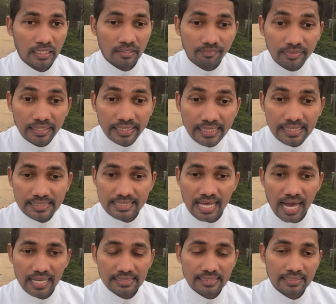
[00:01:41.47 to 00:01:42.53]
We read
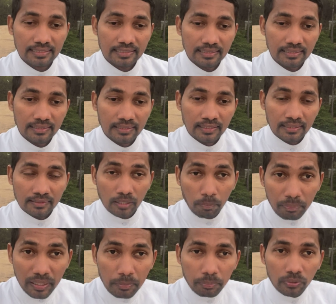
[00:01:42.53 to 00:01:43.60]
that the
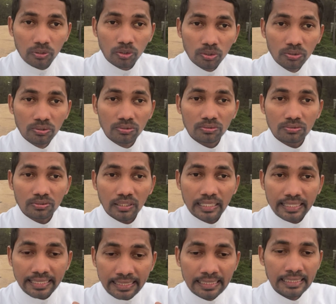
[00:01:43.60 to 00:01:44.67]
people who
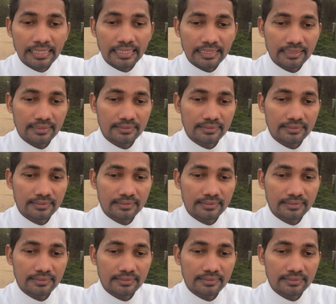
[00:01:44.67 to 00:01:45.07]
killed,